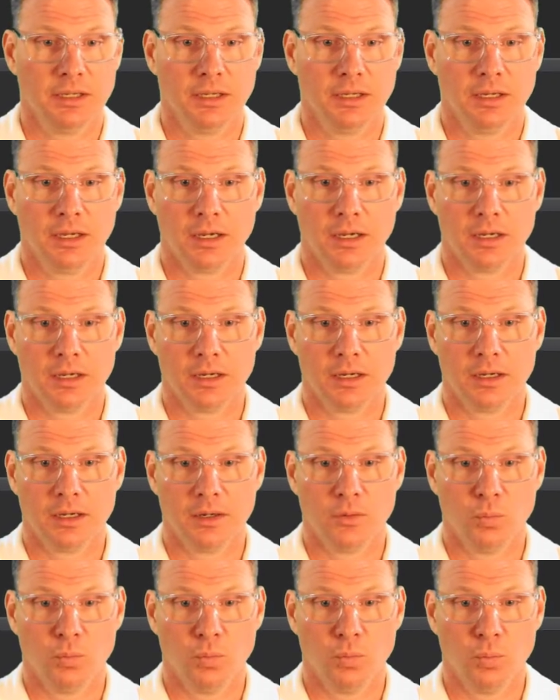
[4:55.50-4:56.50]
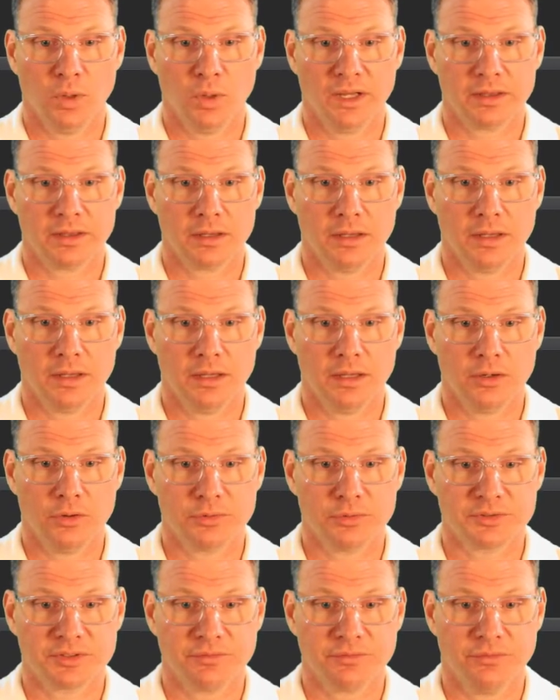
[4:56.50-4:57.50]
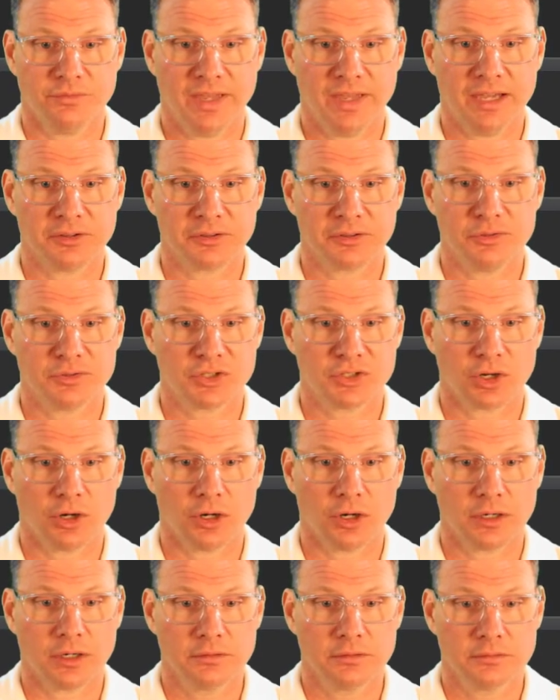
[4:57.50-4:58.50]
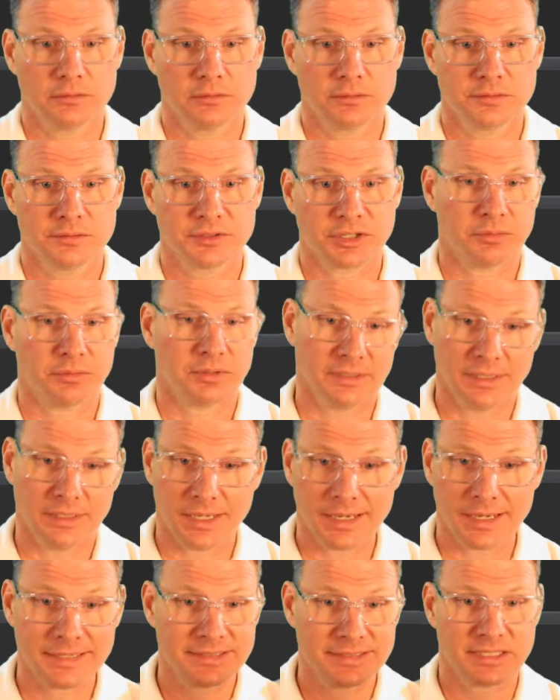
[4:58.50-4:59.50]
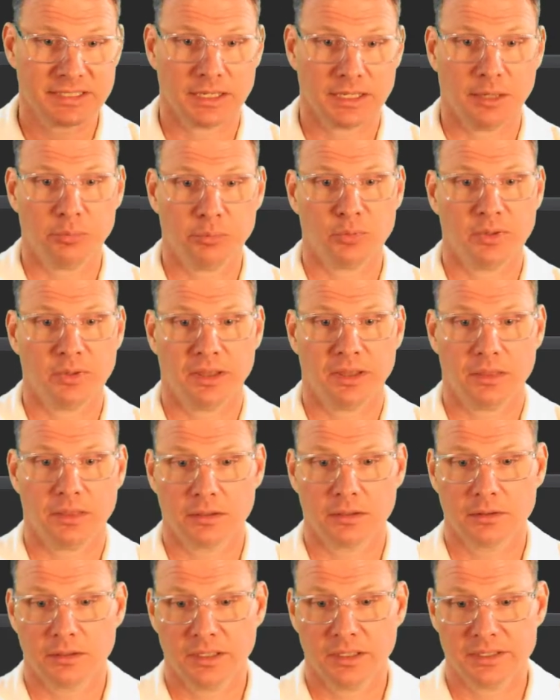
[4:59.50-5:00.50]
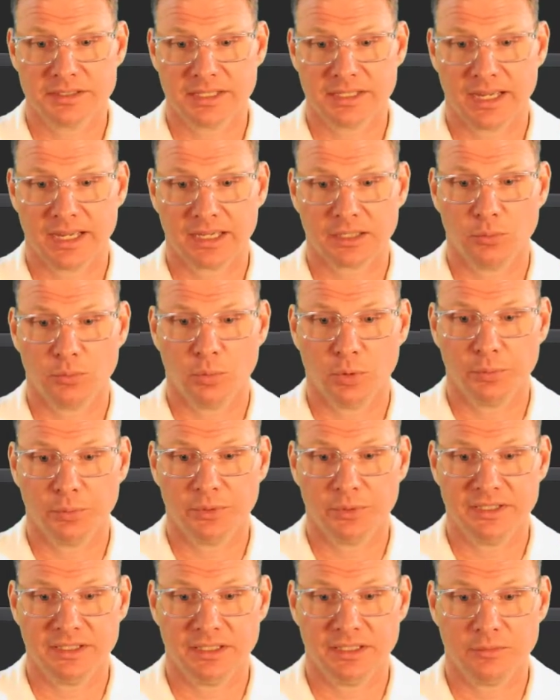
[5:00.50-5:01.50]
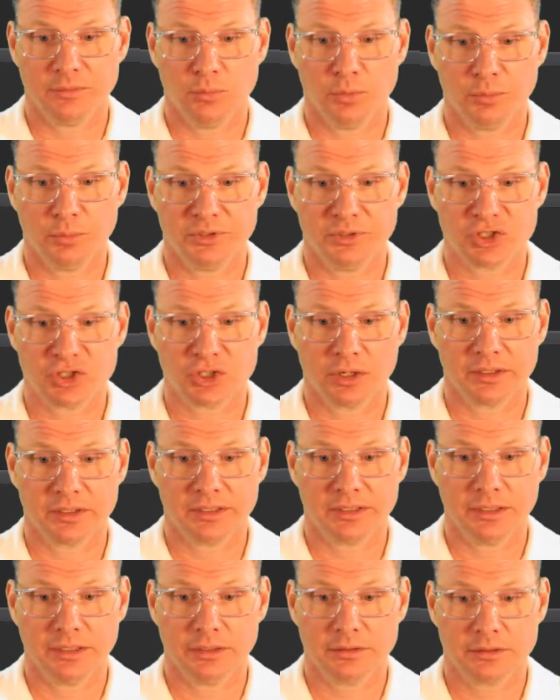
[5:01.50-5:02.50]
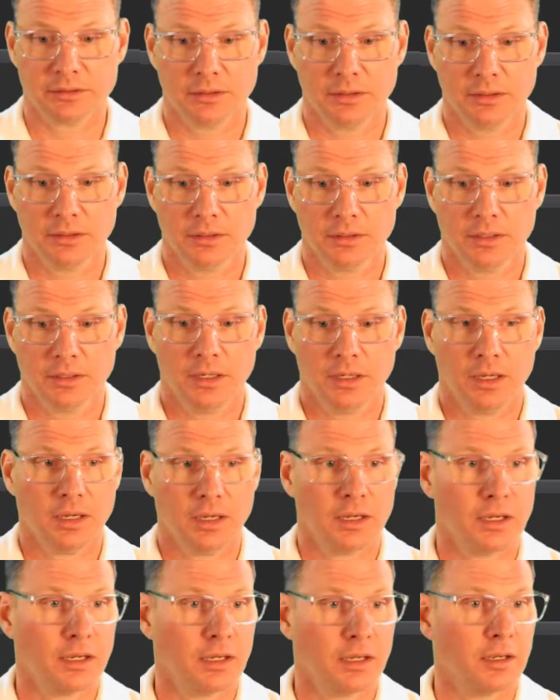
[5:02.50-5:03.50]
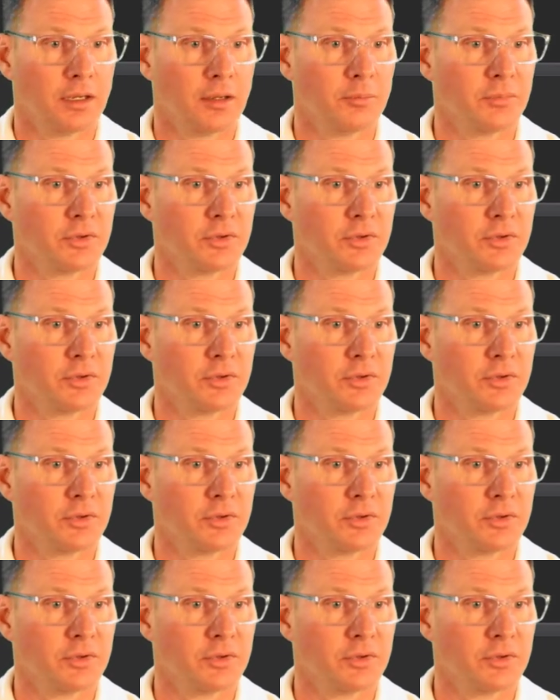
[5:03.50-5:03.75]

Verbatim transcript: uh, what those values are. So it lines up with exactly what we did when we started it. Um,